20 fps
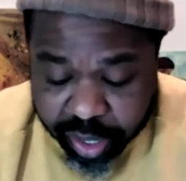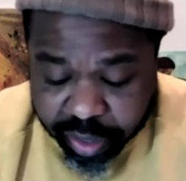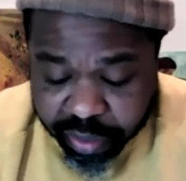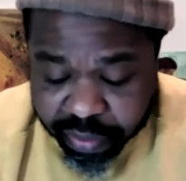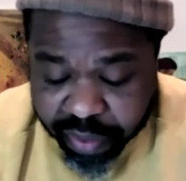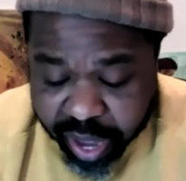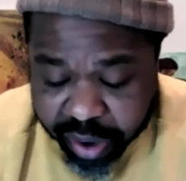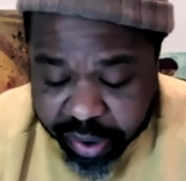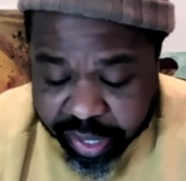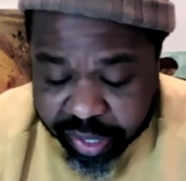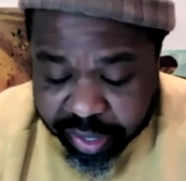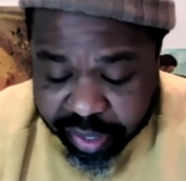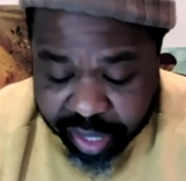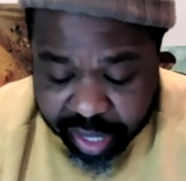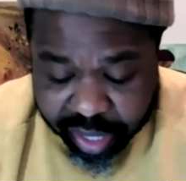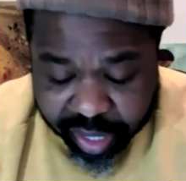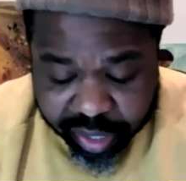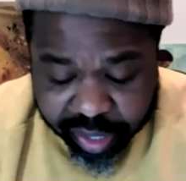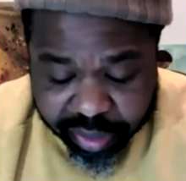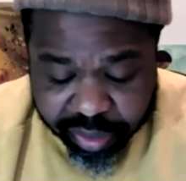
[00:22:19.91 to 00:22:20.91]
the various
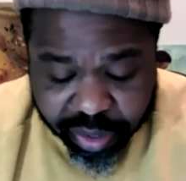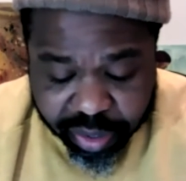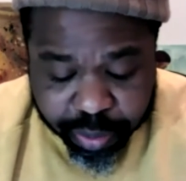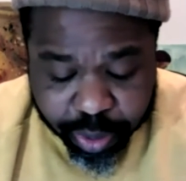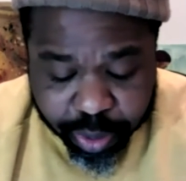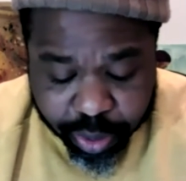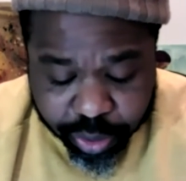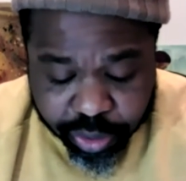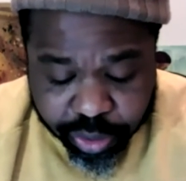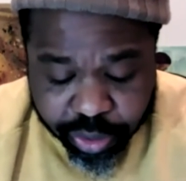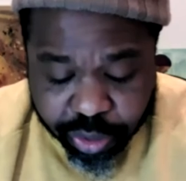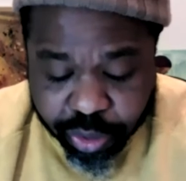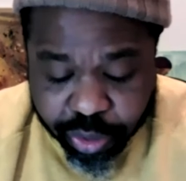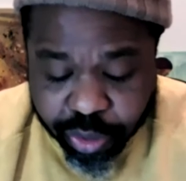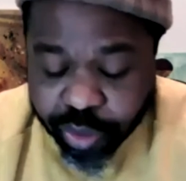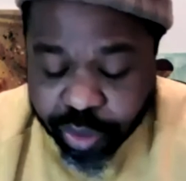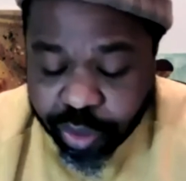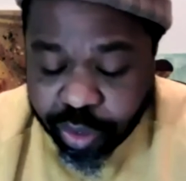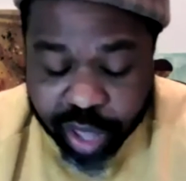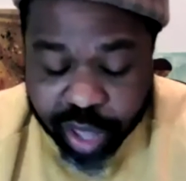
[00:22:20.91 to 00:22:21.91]
things the
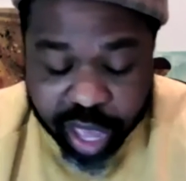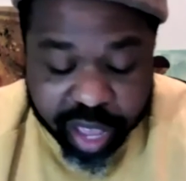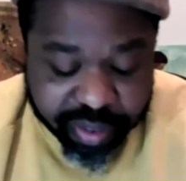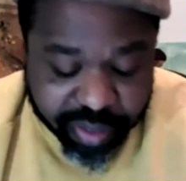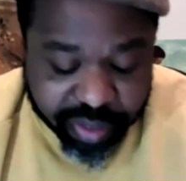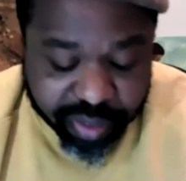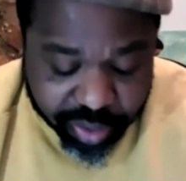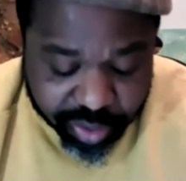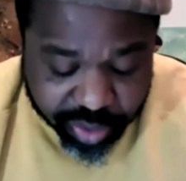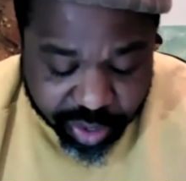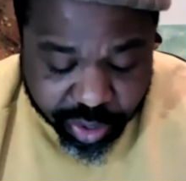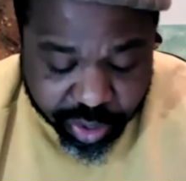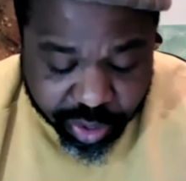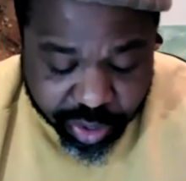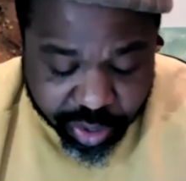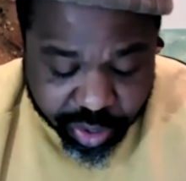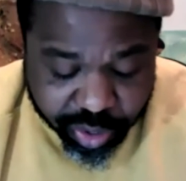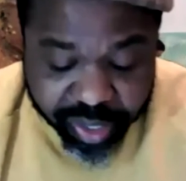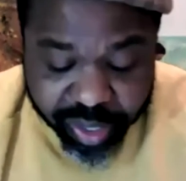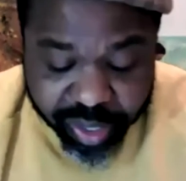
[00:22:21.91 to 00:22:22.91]
person, as the soloist,